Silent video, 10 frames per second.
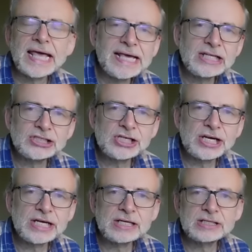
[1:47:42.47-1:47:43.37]
I
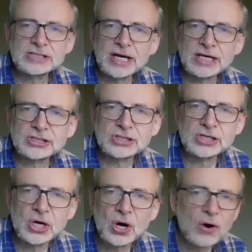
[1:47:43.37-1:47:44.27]
Ching
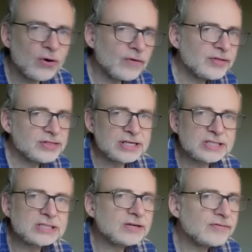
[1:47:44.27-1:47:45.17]
section of
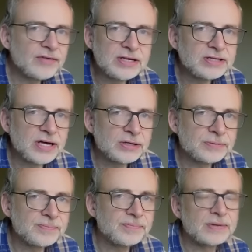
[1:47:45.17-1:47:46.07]
this video?